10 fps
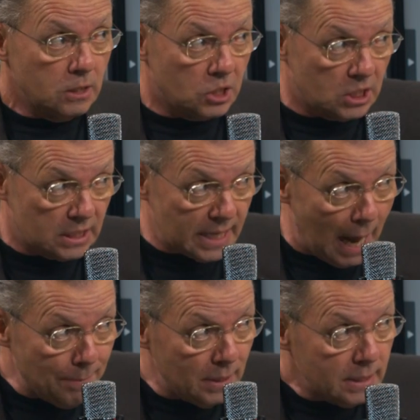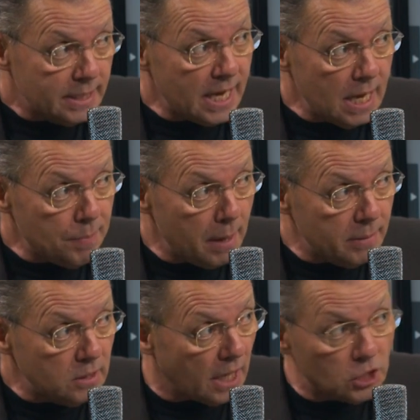stop taking
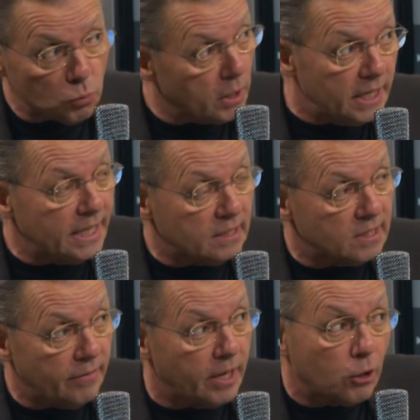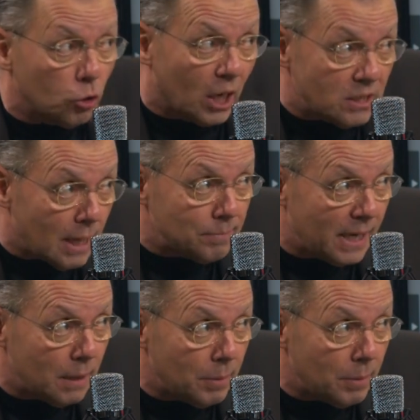payments? I just wanted to get to 70. Could I stop taking